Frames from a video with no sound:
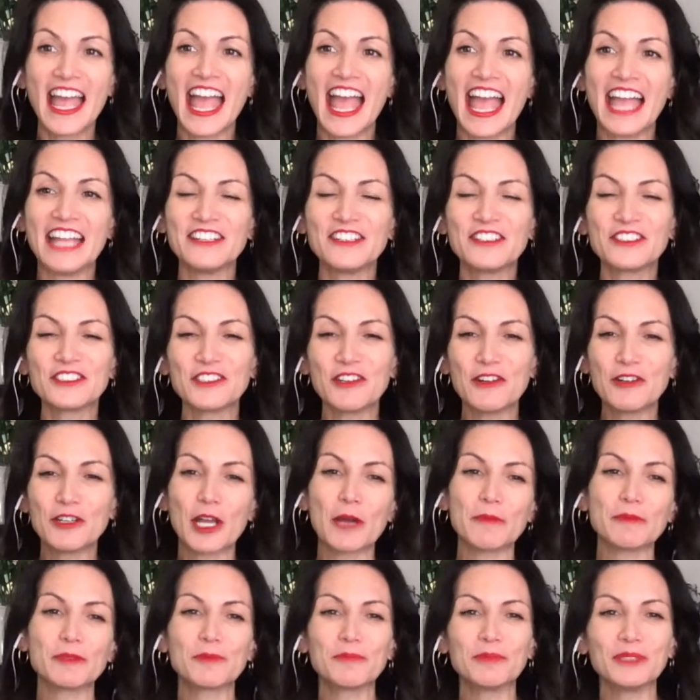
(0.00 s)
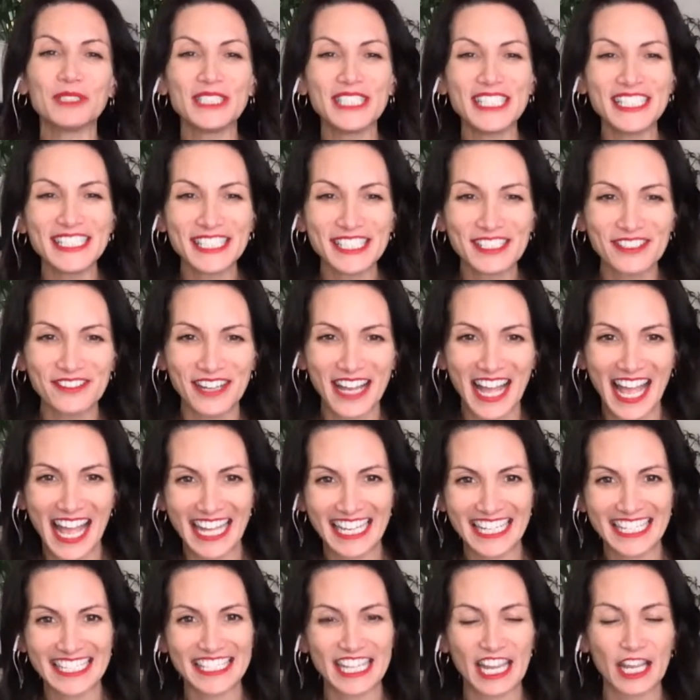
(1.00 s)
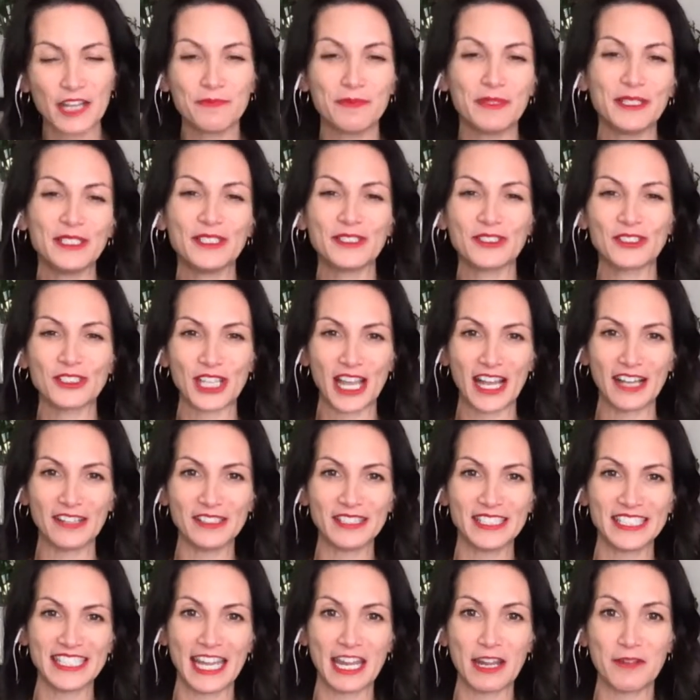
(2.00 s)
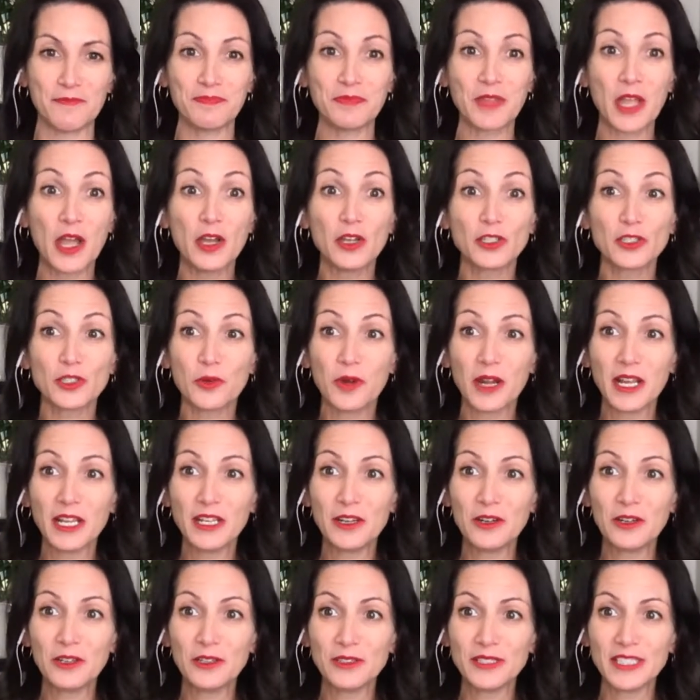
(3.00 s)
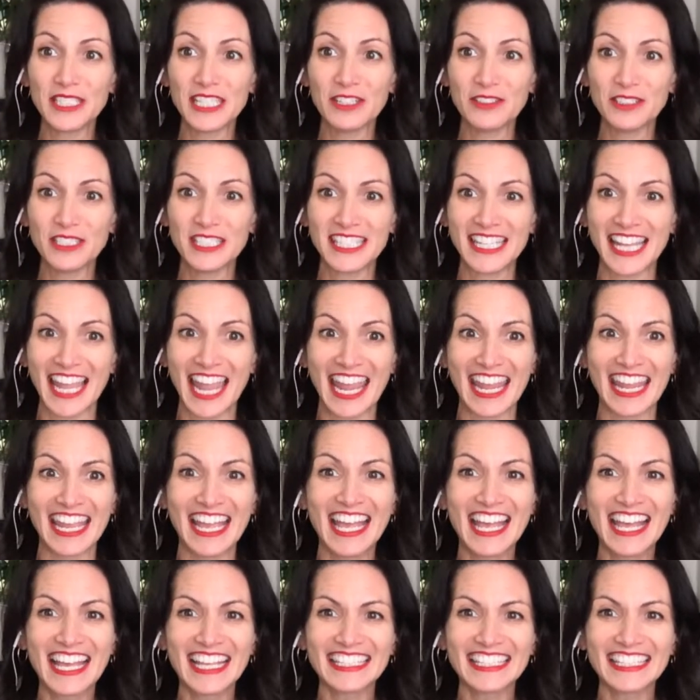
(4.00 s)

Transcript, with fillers: And grown-ups, please go ahead and type in your child's name so I know who's here today.